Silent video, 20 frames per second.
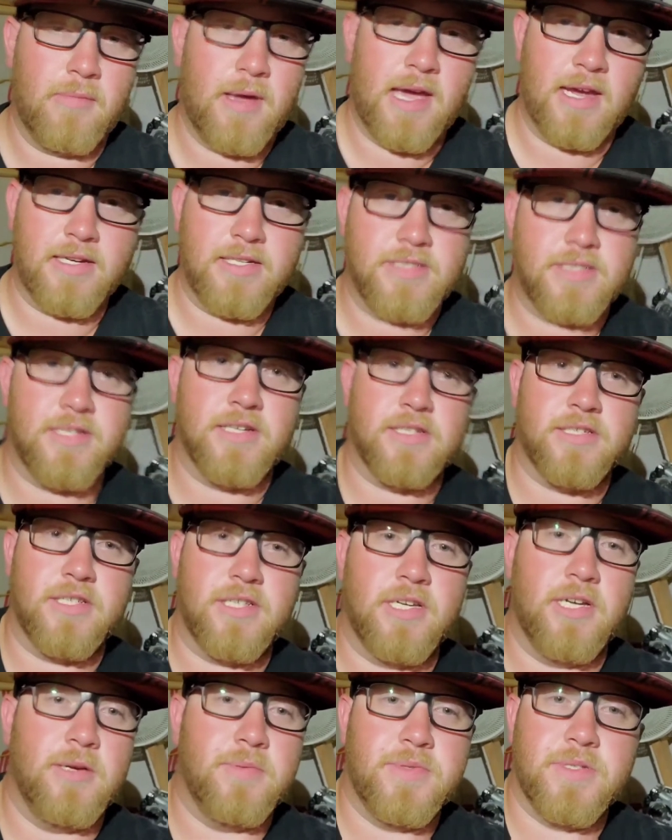Magnet suction
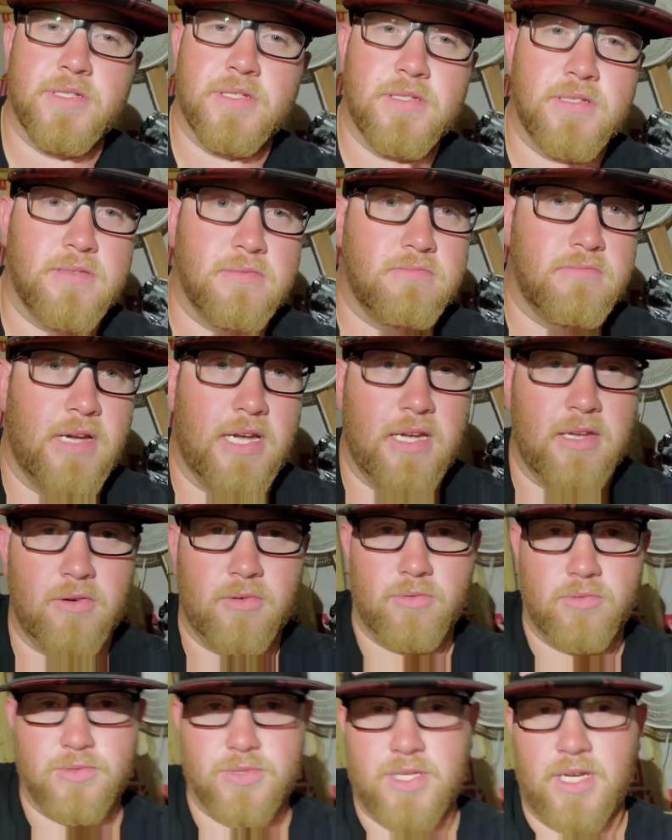cups, handles,